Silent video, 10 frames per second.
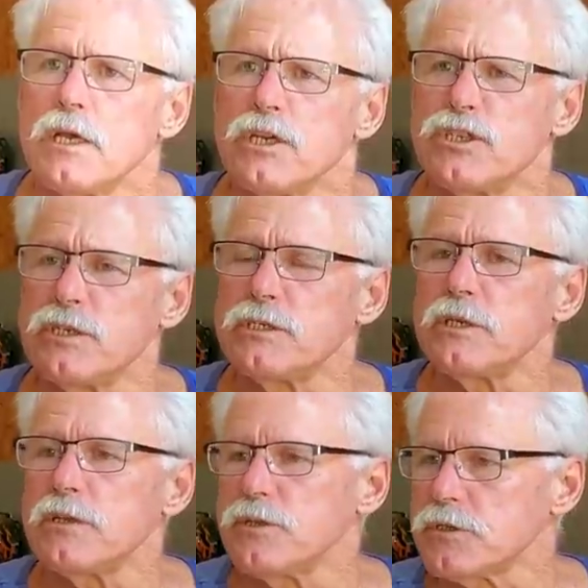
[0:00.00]
she
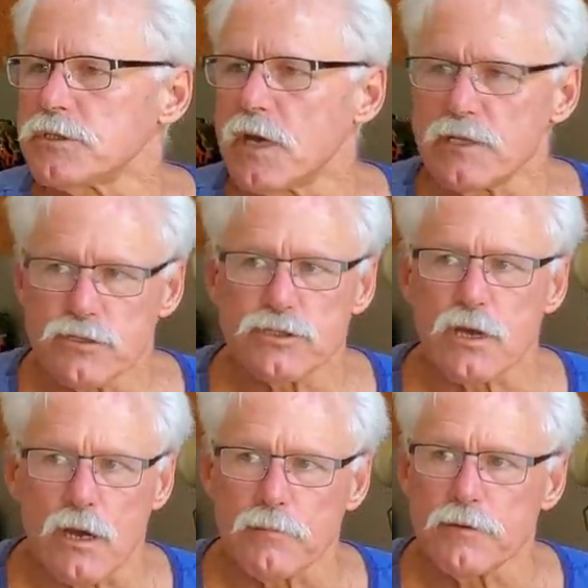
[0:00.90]
said, you're assigned your
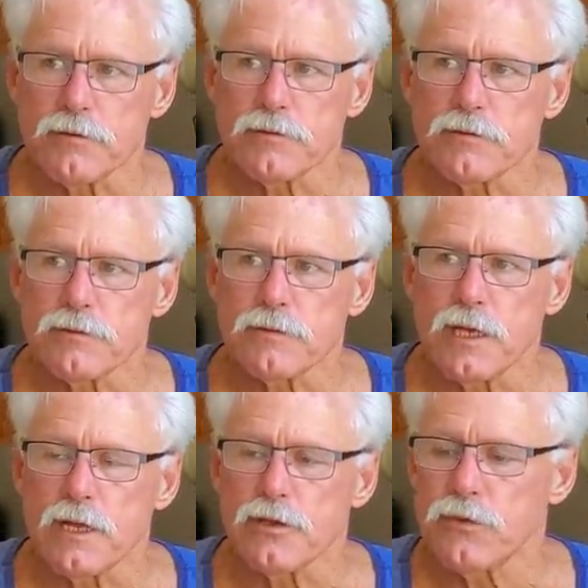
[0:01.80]
job,
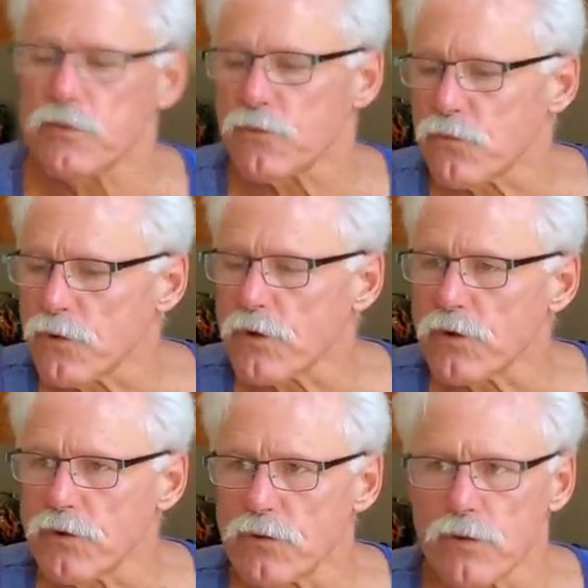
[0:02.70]
and you either work or
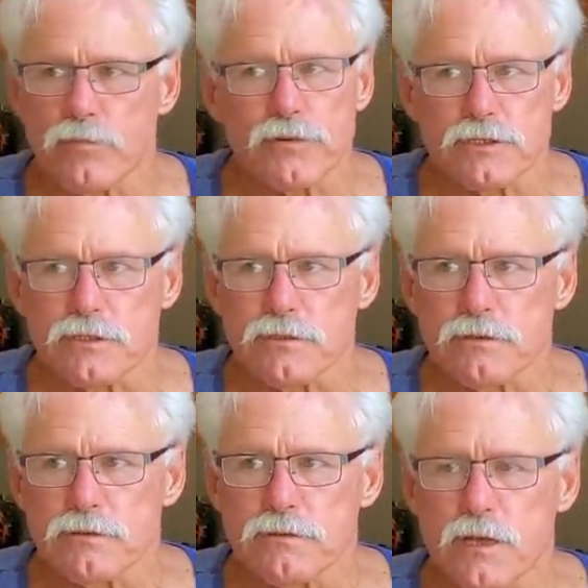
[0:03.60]
you go to prison,
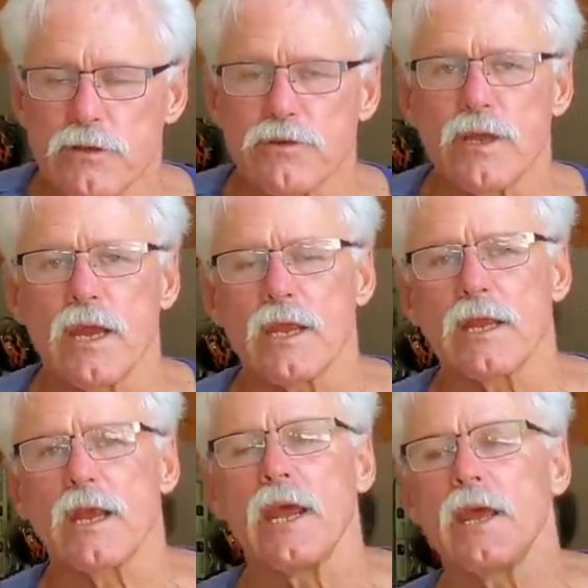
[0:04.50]
and you can't
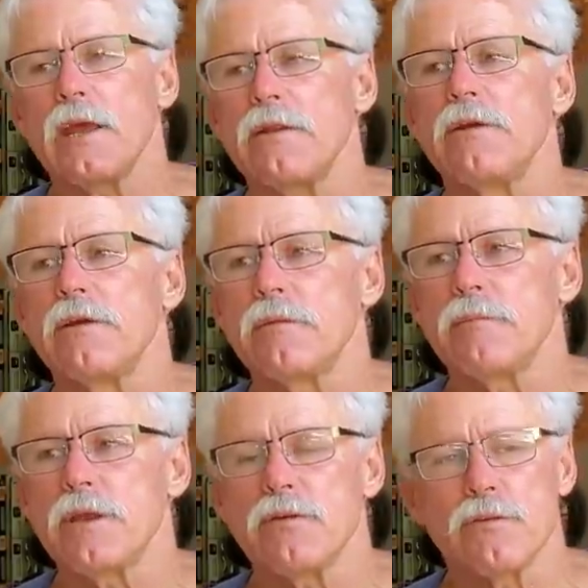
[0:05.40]
get ahead,
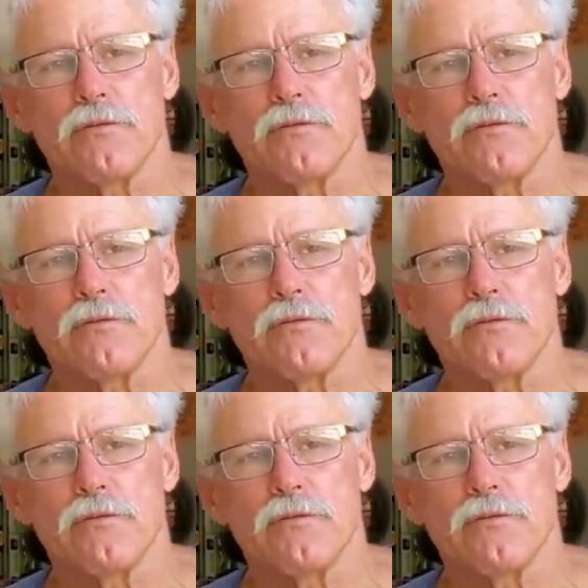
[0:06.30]
because